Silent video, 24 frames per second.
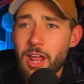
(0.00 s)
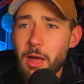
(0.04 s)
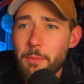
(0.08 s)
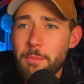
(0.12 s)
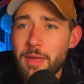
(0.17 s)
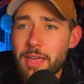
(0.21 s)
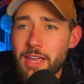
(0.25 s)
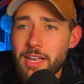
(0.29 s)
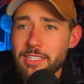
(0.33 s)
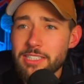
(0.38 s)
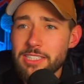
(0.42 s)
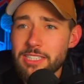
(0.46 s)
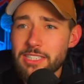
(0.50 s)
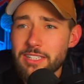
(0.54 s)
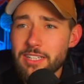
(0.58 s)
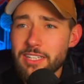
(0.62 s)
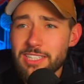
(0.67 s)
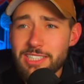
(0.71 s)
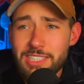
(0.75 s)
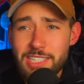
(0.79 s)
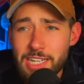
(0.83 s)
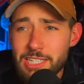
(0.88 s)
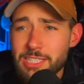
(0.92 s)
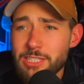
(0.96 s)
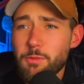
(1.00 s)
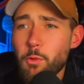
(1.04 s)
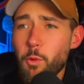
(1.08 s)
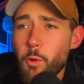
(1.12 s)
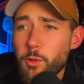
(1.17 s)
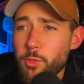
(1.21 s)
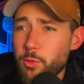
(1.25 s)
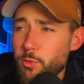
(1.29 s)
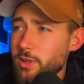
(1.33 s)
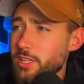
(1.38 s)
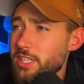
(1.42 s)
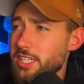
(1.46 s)
How big is he?
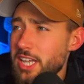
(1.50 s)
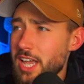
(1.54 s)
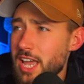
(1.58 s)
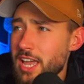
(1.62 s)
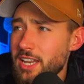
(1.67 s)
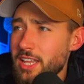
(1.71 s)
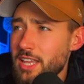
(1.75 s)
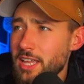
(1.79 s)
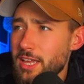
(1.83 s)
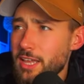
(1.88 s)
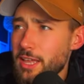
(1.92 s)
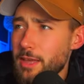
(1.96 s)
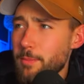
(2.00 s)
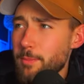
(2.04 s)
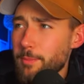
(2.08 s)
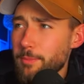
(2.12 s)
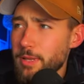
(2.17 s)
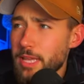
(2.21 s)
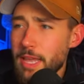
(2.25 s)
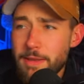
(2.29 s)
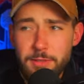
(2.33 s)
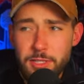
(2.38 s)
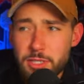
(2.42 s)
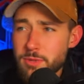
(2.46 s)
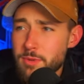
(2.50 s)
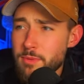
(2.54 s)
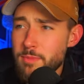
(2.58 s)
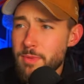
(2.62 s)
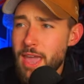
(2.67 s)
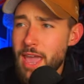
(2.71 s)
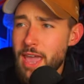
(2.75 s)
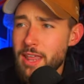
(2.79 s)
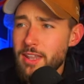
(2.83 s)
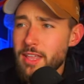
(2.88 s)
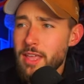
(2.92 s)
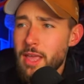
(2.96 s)
6'4", 310? Give me,
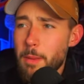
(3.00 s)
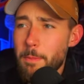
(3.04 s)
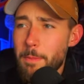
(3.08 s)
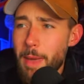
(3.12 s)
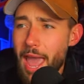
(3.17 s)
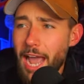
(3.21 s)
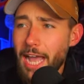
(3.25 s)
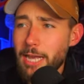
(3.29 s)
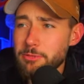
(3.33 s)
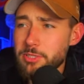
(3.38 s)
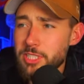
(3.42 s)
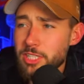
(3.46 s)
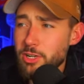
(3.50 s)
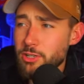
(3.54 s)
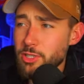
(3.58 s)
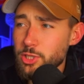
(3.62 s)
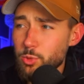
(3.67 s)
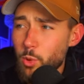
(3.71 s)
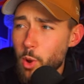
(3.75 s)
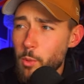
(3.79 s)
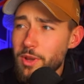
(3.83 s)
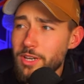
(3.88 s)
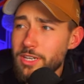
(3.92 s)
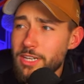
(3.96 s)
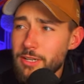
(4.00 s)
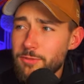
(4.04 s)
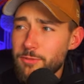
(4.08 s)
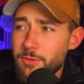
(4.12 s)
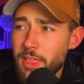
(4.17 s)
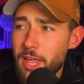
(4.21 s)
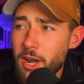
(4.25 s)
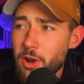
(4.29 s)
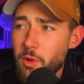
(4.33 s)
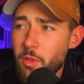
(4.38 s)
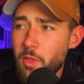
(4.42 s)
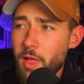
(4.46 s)
man. Backup center is what we need for
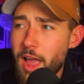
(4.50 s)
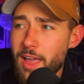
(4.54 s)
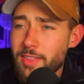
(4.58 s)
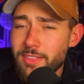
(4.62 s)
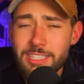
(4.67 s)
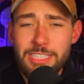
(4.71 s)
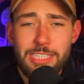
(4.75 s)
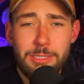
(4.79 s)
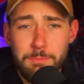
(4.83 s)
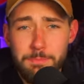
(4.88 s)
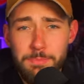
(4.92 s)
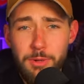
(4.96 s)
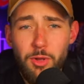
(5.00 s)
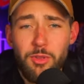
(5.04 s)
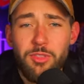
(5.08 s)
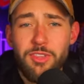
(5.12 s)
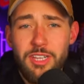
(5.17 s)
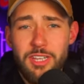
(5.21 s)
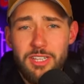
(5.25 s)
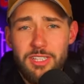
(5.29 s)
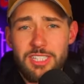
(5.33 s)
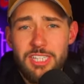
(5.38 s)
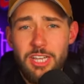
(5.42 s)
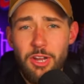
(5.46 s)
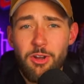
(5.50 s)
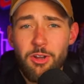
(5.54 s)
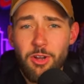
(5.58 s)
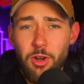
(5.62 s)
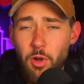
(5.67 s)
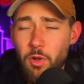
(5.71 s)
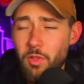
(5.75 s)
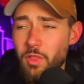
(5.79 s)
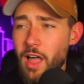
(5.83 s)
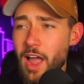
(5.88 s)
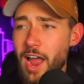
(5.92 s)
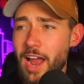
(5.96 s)
that O-line. Let's build the interior
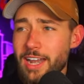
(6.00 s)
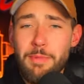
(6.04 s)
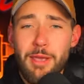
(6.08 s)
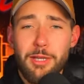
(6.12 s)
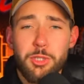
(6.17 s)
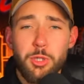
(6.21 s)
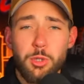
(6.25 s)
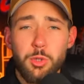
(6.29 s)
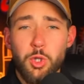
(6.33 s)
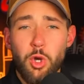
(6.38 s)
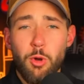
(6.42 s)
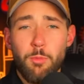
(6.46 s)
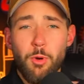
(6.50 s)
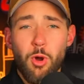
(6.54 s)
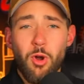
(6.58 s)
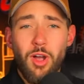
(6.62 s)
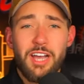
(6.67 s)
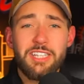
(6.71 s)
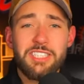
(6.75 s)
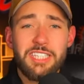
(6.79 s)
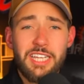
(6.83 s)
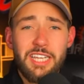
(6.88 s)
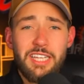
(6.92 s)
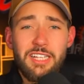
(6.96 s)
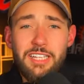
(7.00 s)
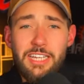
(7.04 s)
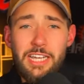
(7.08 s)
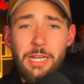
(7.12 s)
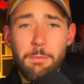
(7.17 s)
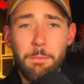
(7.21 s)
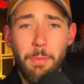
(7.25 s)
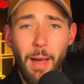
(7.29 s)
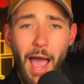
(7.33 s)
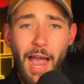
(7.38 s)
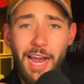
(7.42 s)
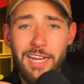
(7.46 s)
O-line. Make sure Joe Burrow has a
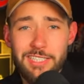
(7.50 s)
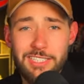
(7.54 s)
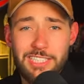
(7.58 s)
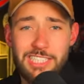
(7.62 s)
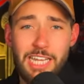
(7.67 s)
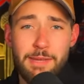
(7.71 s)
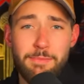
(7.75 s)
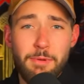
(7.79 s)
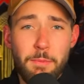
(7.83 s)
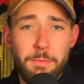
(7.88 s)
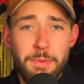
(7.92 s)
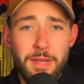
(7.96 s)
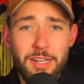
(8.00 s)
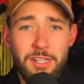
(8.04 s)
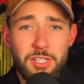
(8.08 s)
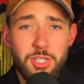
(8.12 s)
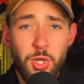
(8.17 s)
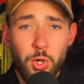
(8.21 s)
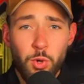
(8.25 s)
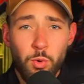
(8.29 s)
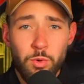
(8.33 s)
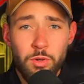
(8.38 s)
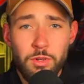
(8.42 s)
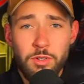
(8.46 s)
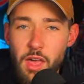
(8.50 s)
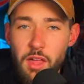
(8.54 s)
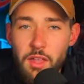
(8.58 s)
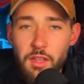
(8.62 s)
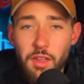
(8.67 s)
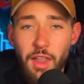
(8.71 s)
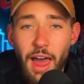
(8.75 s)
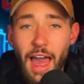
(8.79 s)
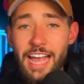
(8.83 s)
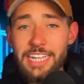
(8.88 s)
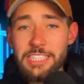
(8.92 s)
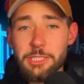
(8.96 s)
clean pocket to step up into.
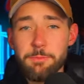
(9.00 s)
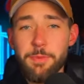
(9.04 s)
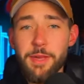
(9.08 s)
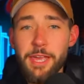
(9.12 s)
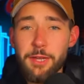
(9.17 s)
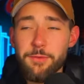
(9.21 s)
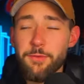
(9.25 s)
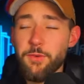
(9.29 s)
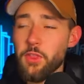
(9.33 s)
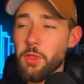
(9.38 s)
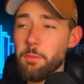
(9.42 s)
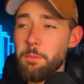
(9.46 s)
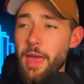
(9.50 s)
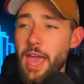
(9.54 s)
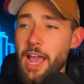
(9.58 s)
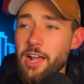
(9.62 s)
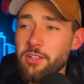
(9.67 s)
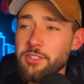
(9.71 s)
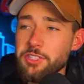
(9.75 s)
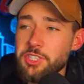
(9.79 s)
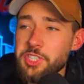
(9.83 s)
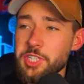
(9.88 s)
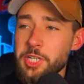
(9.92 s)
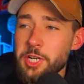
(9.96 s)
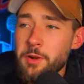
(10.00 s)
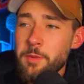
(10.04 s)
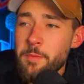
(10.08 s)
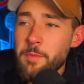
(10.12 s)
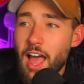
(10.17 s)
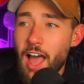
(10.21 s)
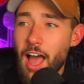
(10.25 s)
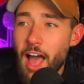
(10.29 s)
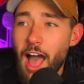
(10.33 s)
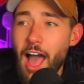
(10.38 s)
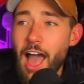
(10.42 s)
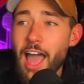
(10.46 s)
Last pick for the Bengals here.
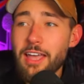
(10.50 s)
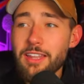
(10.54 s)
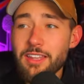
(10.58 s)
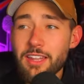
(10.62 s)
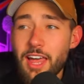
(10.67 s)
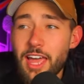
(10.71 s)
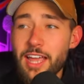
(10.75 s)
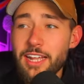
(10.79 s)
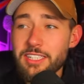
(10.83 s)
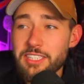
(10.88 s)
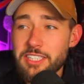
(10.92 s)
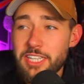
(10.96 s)
I like